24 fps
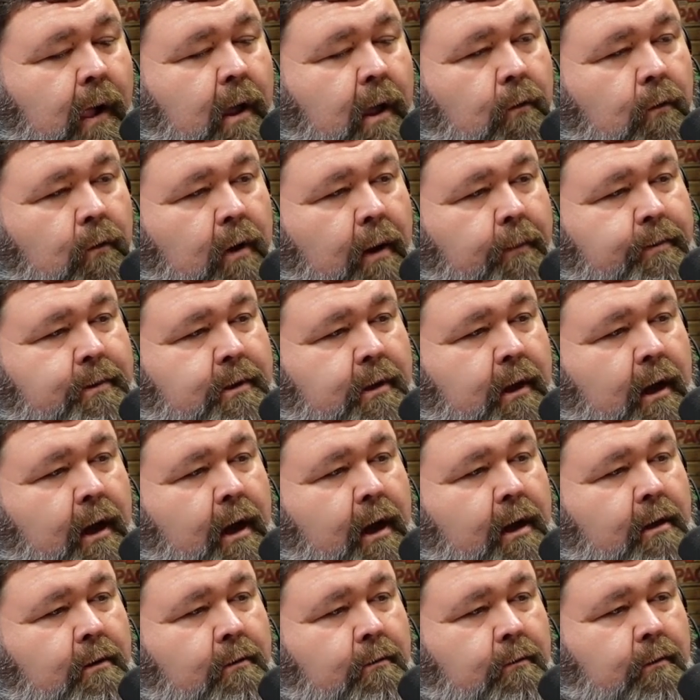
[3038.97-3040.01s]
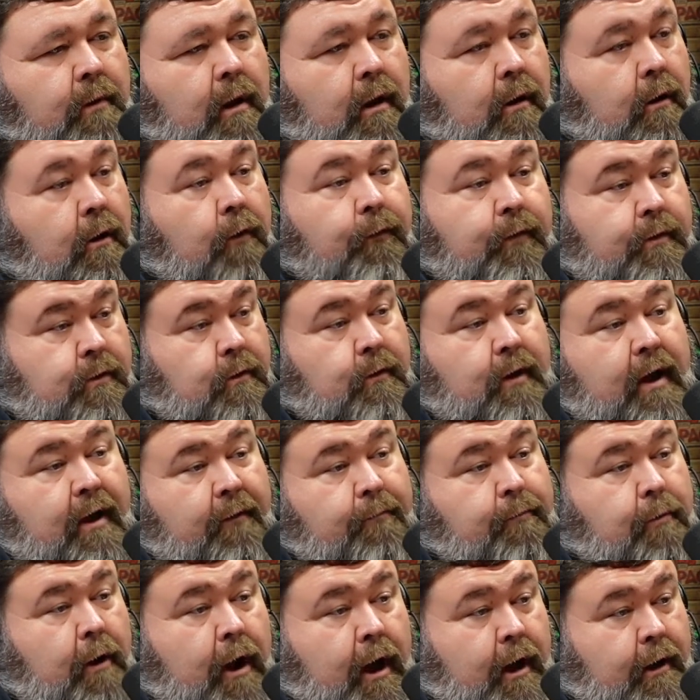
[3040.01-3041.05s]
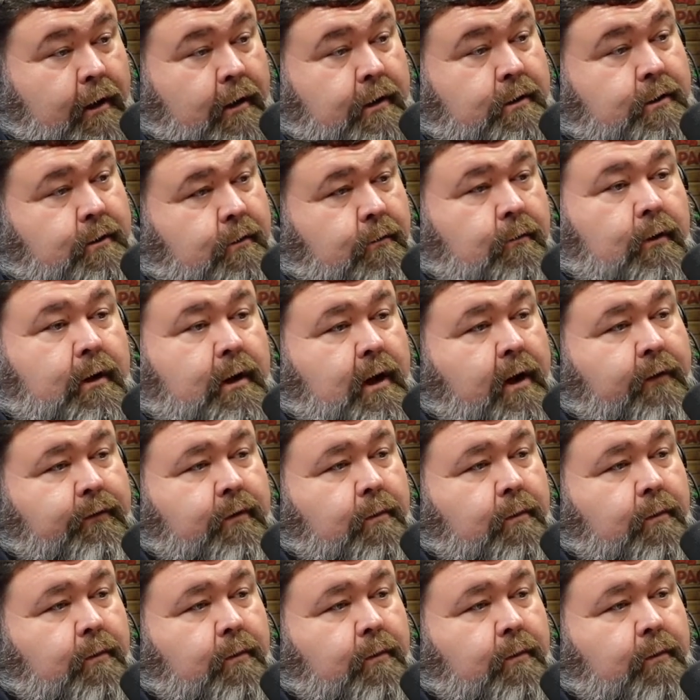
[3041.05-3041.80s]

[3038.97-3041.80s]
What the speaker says: website, and I don't know if it's going to have products or whatever,